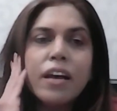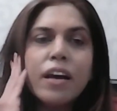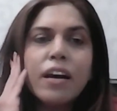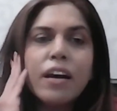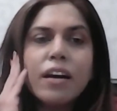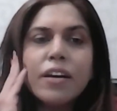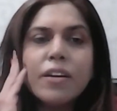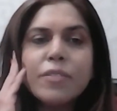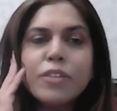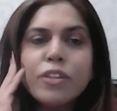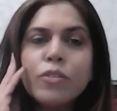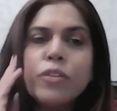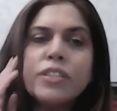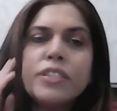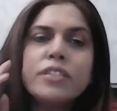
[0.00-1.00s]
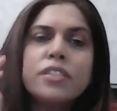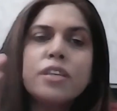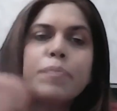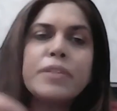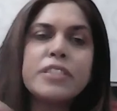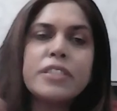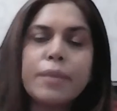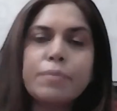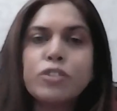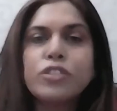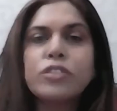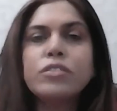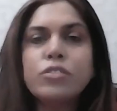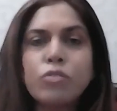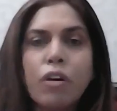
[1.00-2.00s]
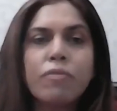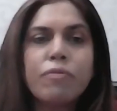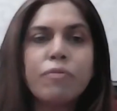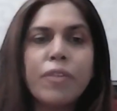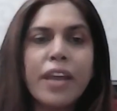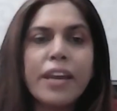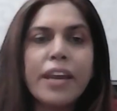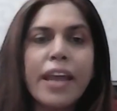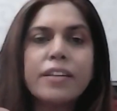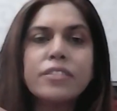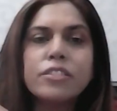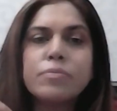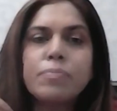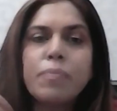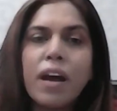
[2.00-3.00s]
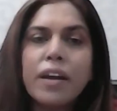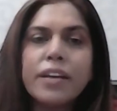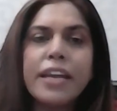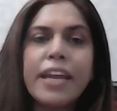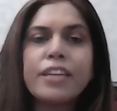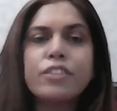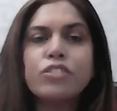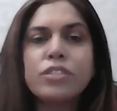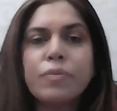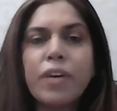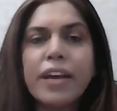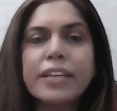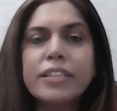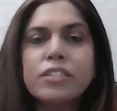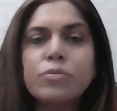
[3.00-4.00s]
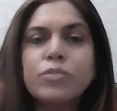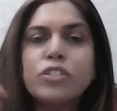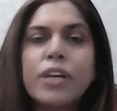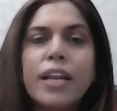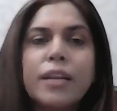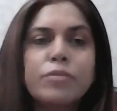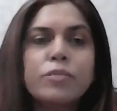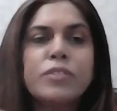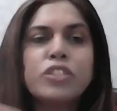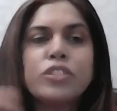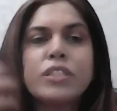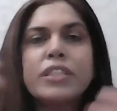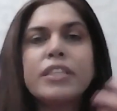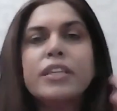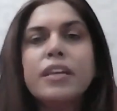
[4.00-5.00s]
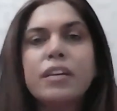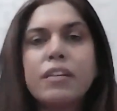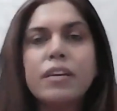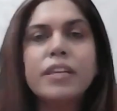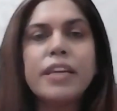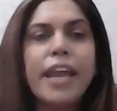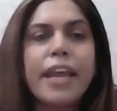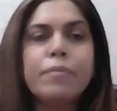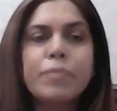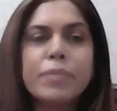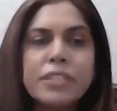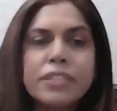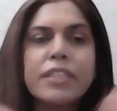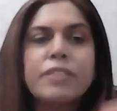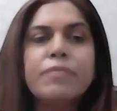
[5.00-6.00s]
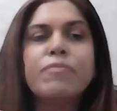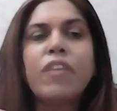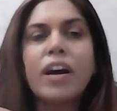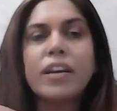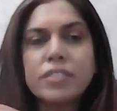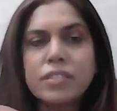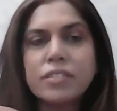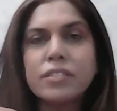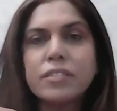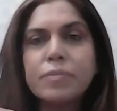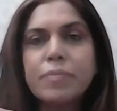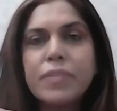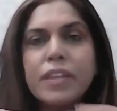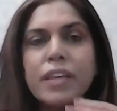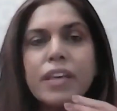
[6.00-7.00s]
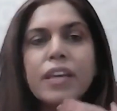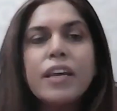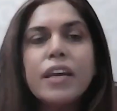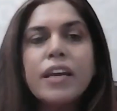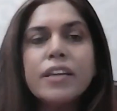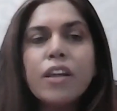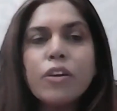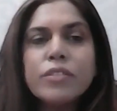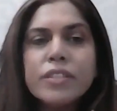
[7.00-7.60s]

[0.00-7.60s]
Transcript: It is a perception software and a smart edge device which helps machine learn and perceive faster. Now,